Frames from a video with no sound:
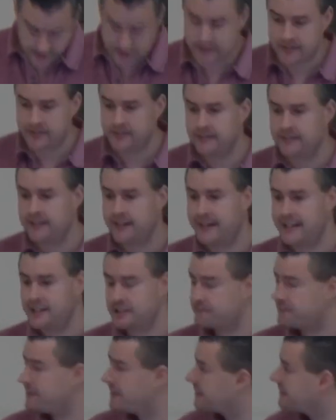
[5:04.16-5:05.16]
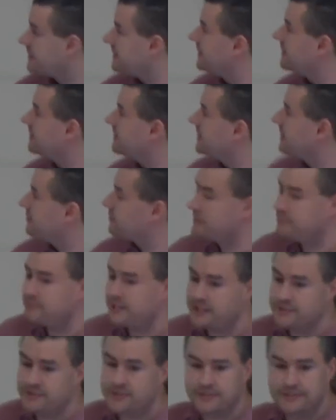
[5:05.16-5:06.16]
the other aspect uh, that we
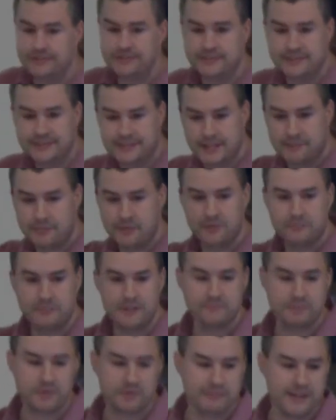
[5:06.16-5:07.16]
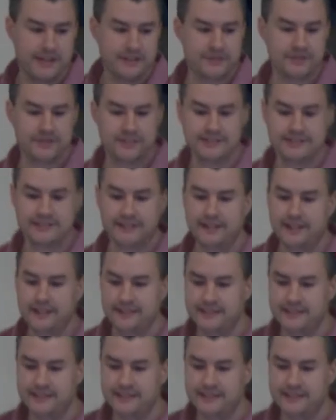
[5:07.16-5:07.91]
mentioned, several people mentioned, is the